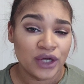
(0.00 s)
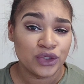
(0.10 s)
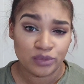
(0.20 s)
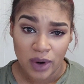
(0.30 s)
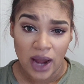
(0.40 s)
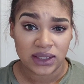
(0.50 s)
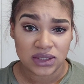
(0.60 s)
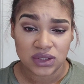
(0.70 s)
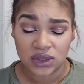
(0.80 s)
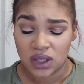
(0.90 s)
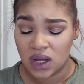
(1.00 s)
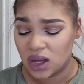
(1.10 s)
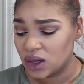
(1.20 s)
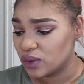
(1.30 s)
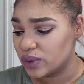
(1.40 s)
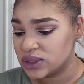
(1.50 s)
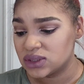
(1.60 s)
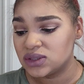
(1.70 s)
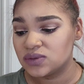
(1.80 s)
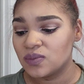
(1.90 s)
and do practice uh,
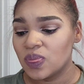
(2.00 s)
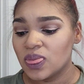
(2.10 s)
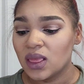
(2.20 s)
quizzes.